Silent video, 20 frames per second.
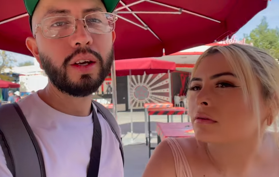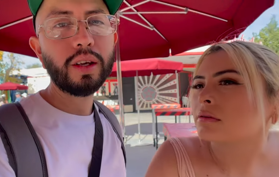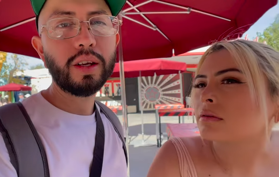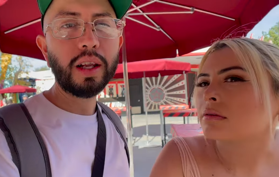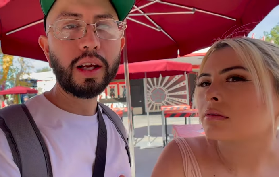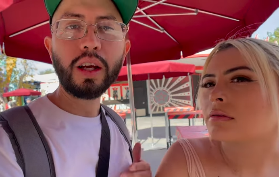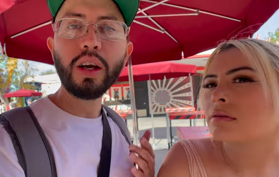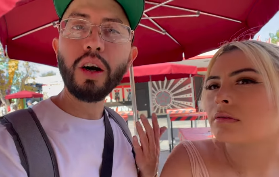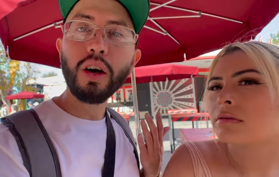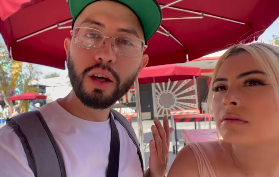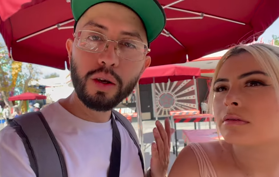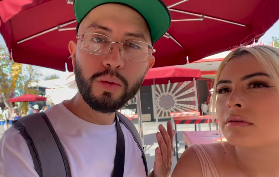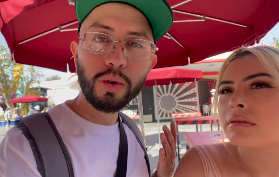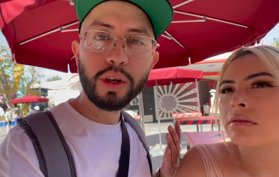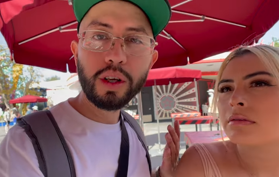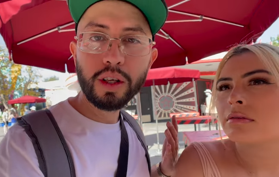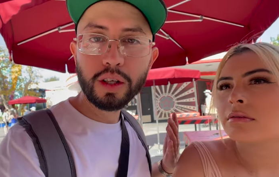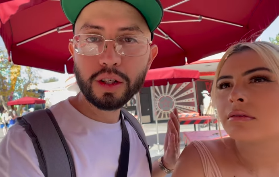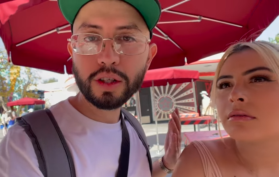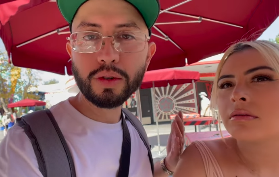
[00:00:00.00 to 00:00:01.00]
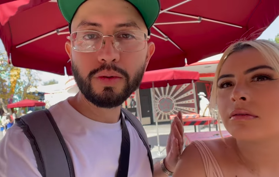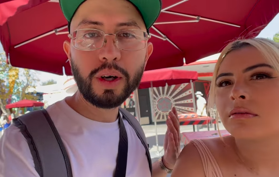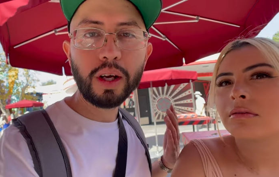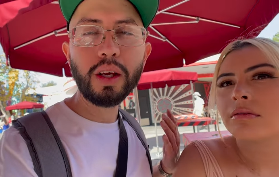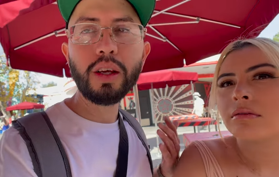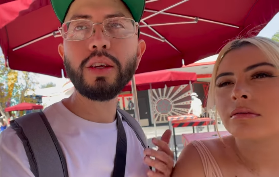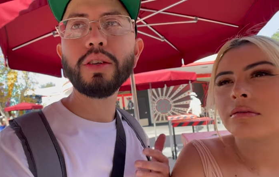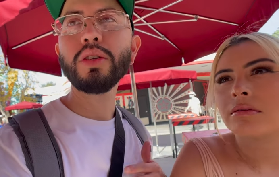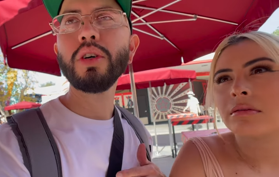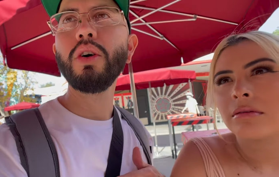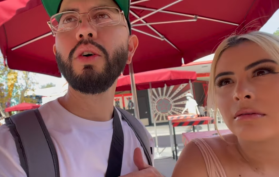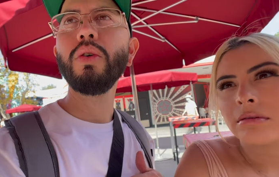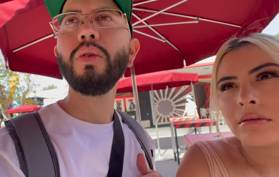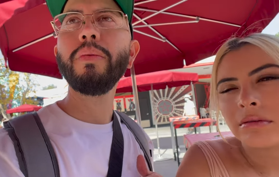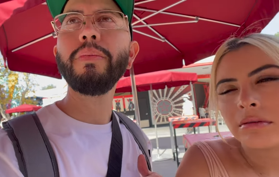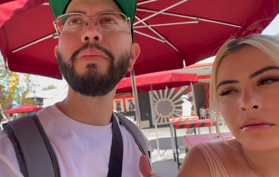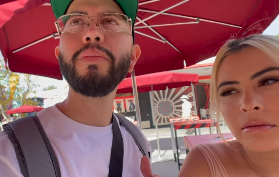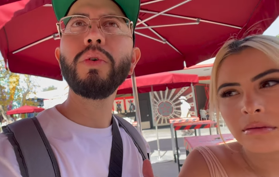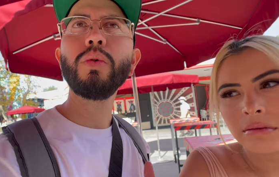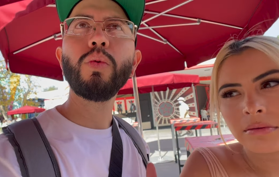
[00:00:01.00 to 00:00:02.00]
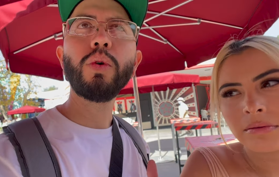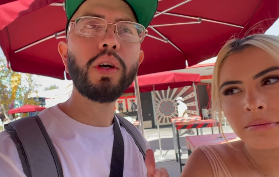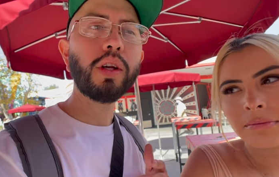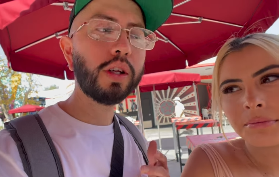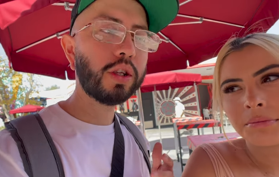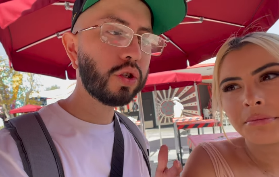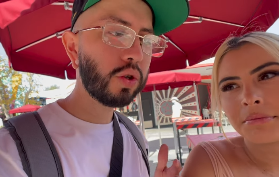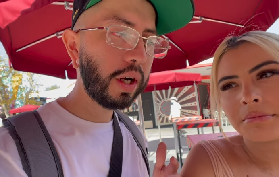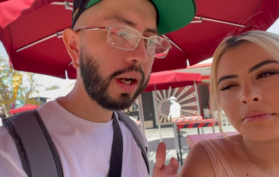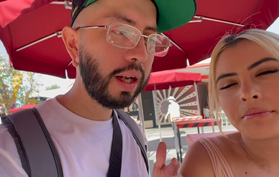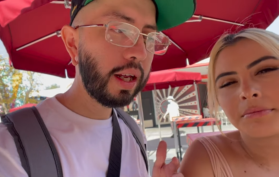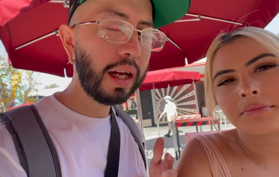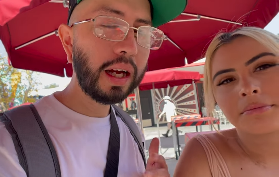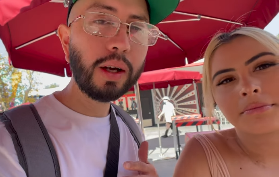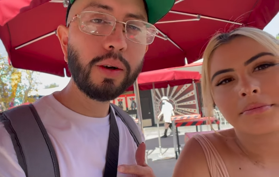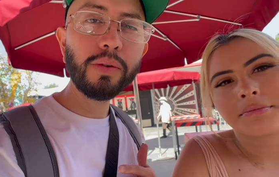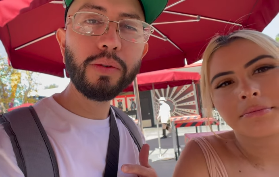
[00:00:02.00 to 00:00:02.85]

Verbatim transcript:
Speaker 1: like Hollywoodish, right? So we're gonna try out